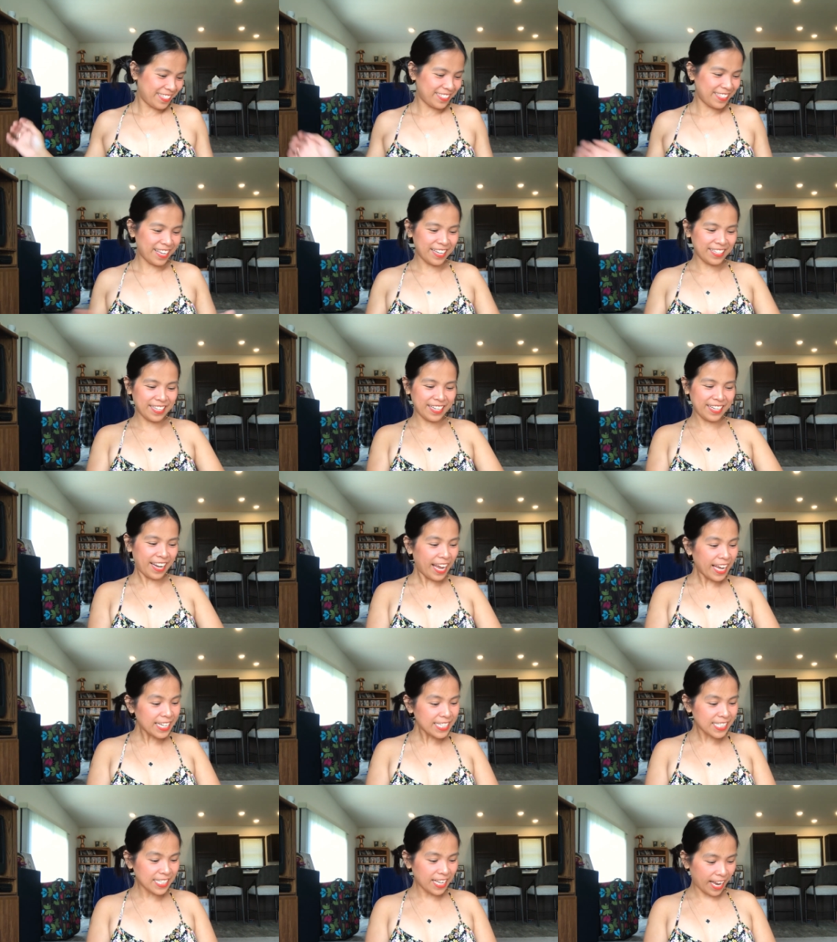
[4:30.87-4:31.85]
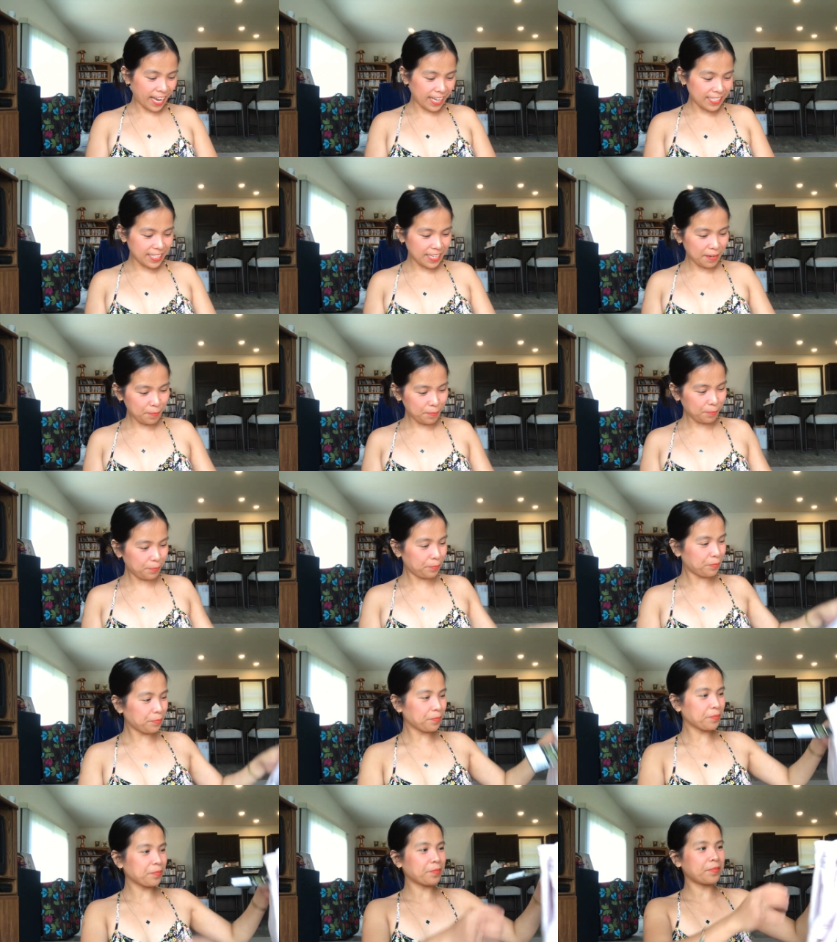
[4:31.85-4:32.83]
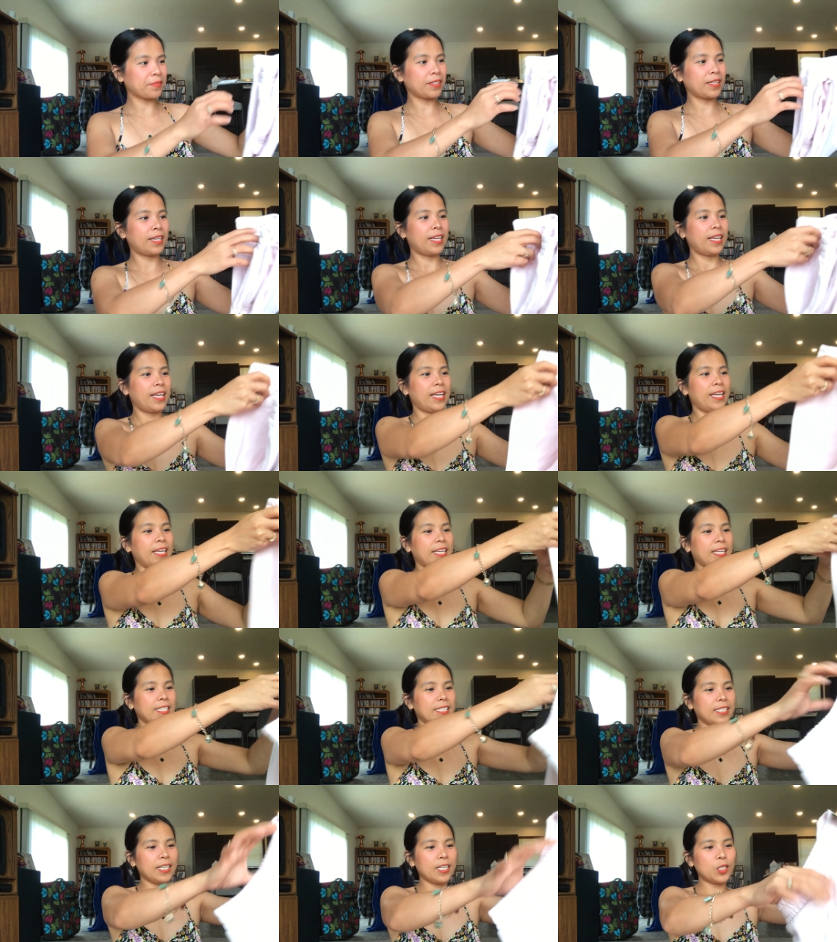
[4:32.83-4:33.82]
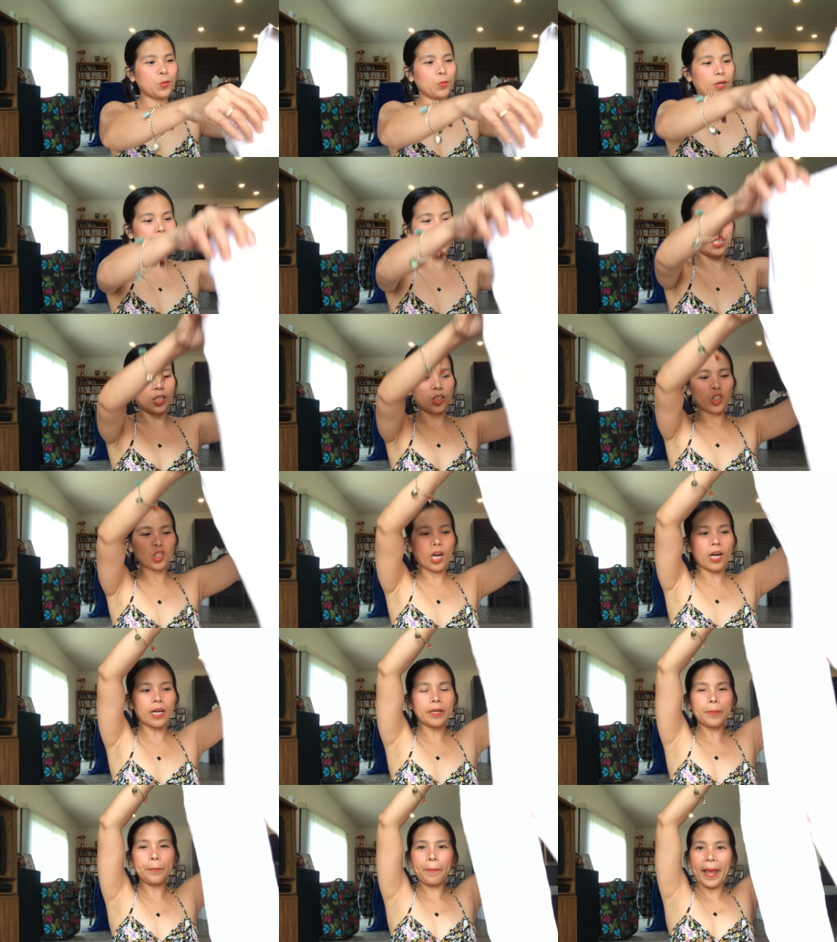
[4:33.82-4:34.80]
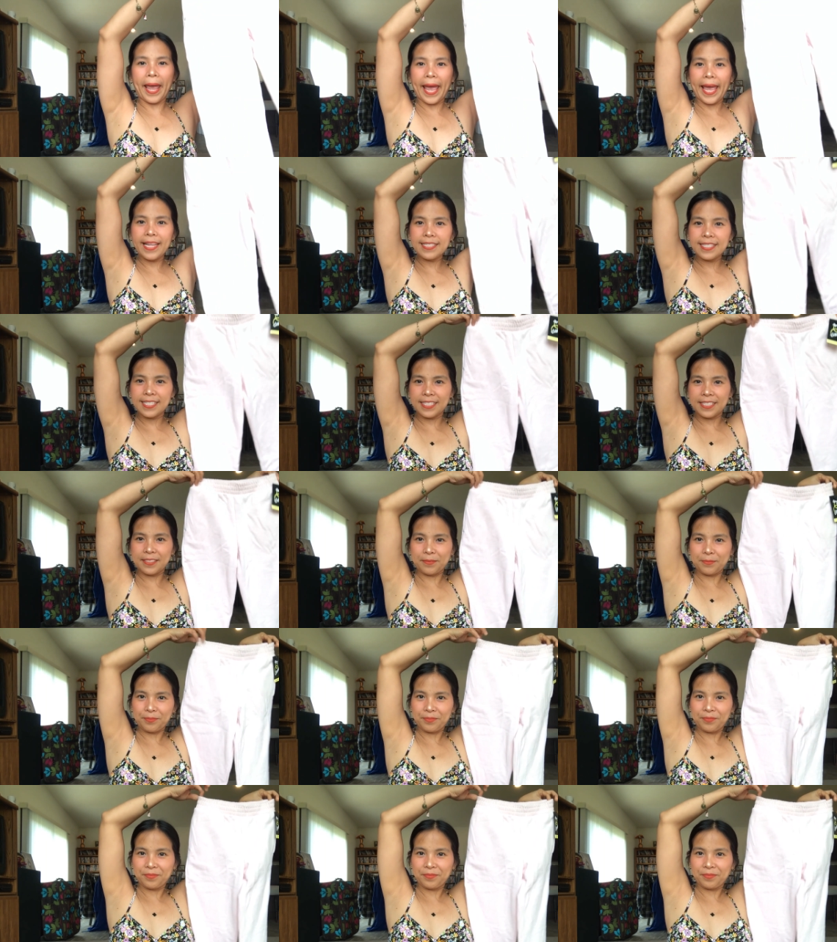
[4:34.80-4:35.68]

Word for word: Then the next item is this one. It's a jogger pants.